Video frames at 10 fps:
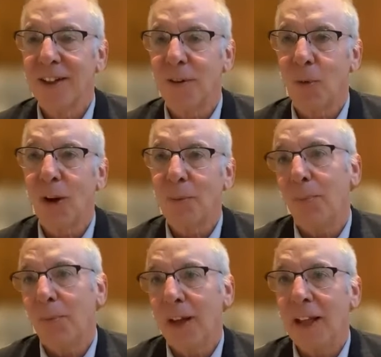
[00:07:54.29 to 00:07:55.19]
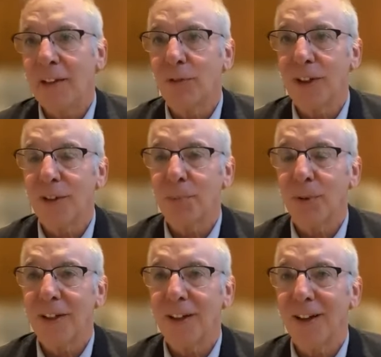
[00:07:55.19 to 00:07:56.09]
Uh, one, as Rory has
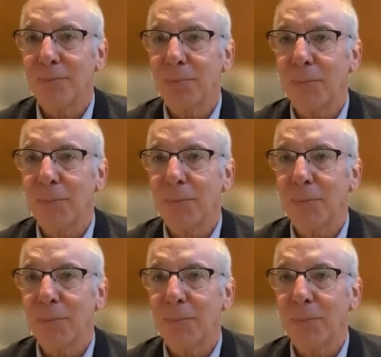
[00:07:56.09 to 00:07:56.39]
pointed out,